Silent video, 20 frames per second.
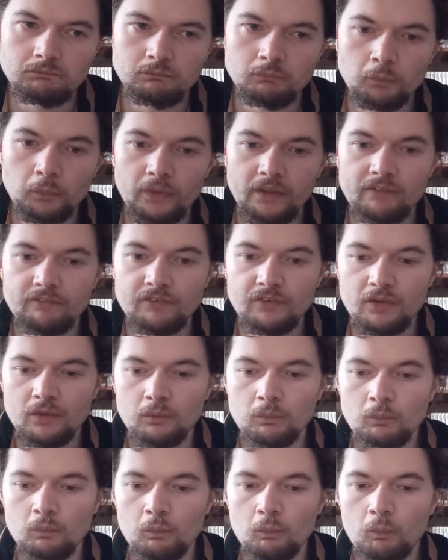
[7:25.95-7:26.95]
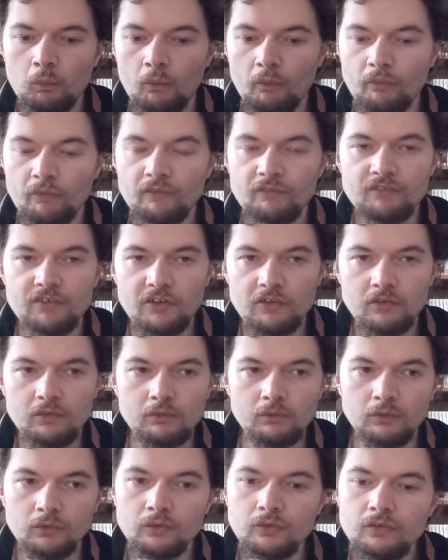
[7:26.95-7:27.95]
What if you don't want the
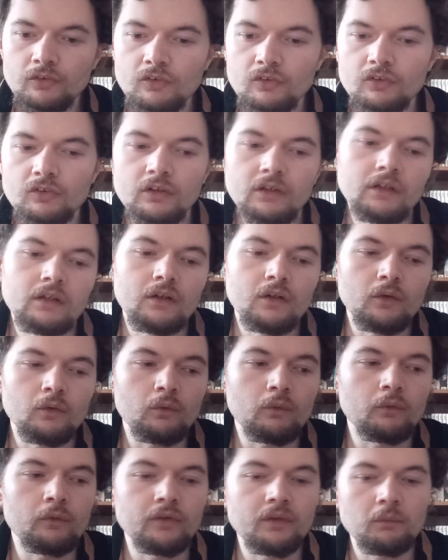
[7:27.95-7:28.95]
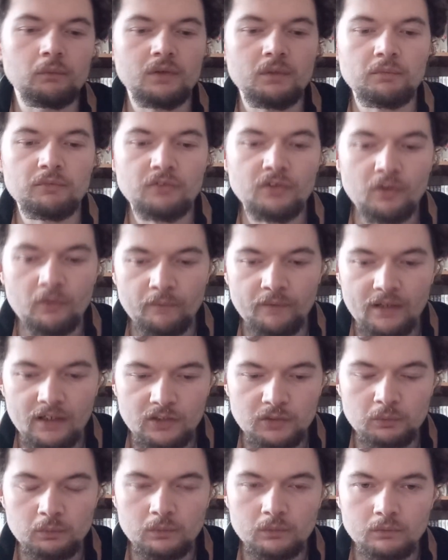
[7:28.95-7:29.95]
physical goods, or you don't want to run it on the
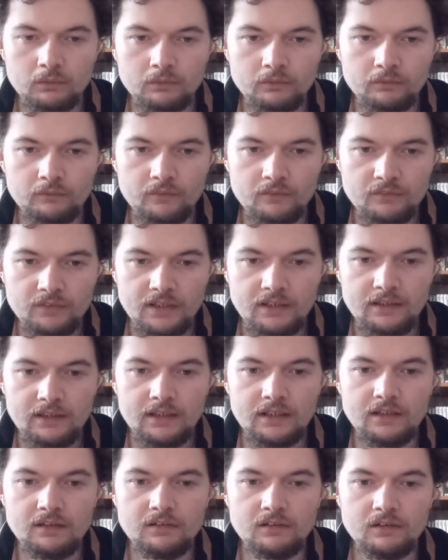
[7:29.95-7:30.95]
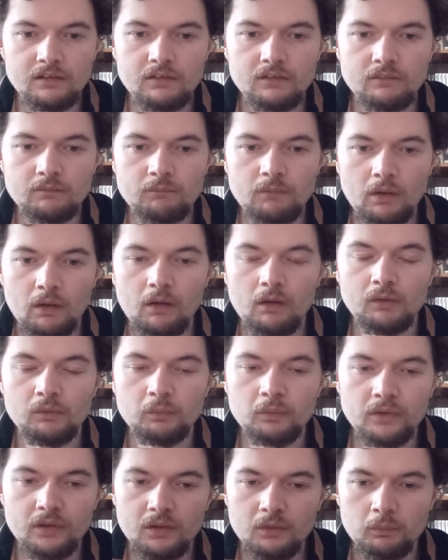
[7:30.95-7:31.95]
actual dedicated
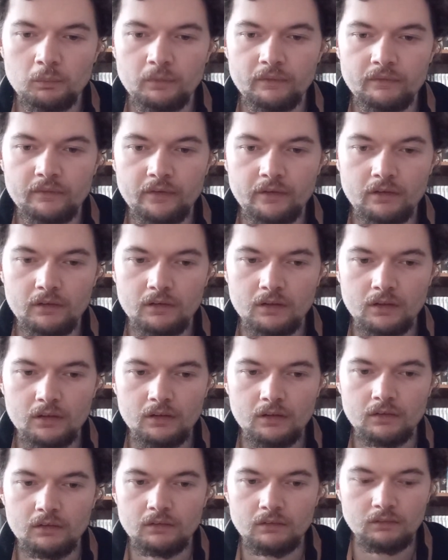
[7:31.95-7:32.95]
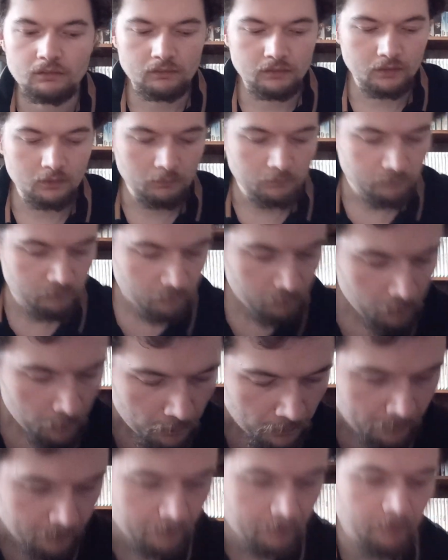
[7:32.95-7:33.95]
hardware with the,
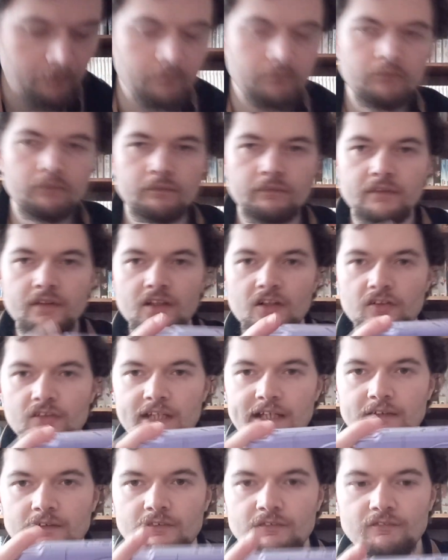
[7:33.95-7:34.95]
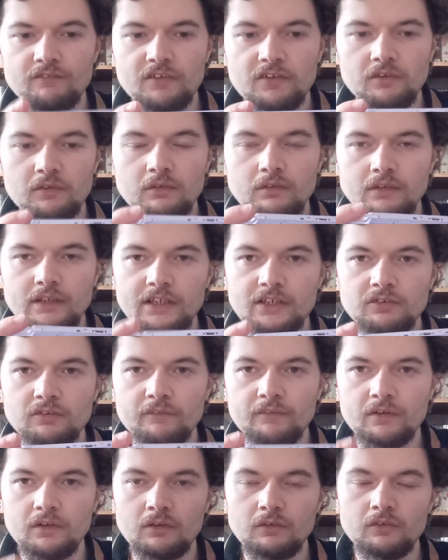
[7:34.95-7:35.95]
the exact physical nature
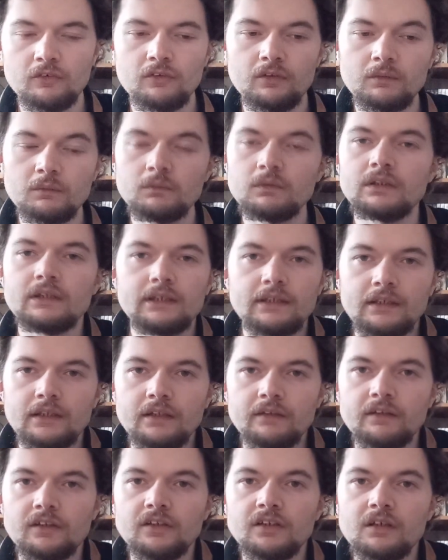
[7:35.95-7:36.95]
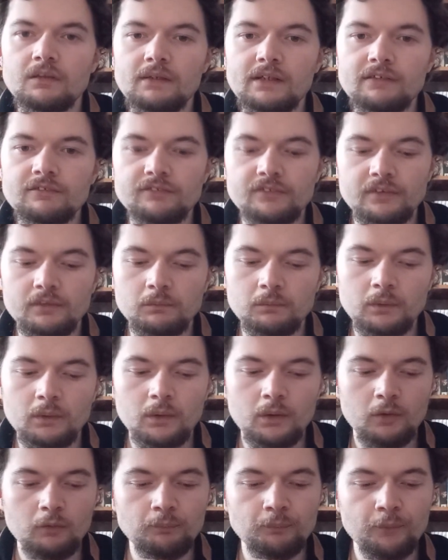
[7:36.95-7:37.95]
of the console? Then you don't have to.
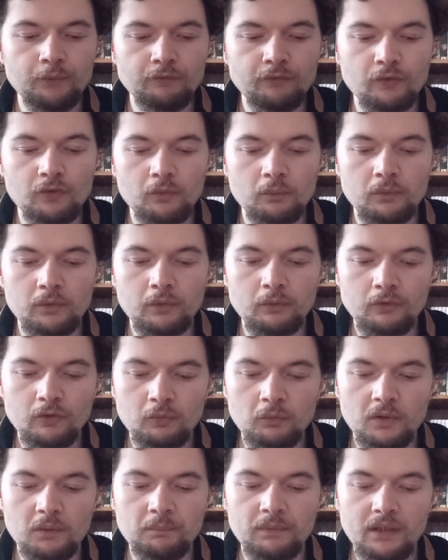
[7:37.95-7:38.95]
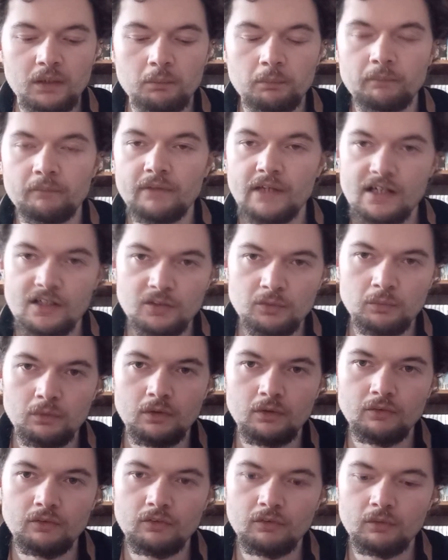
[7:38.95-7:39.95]
But for someone who does want to pick up the actual
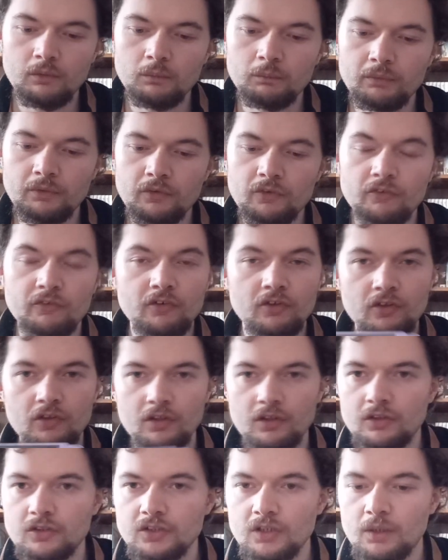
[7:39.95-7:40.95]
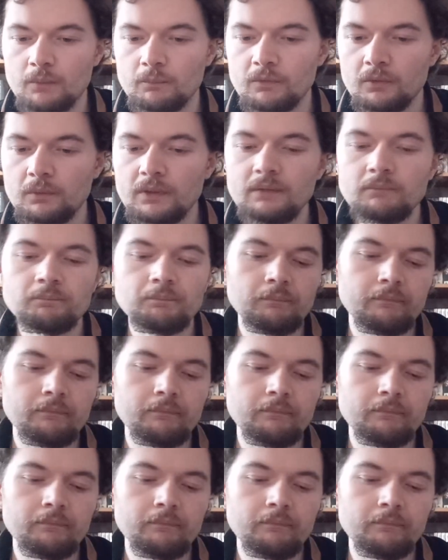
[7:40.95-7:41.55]
console because there's a certain charm to it,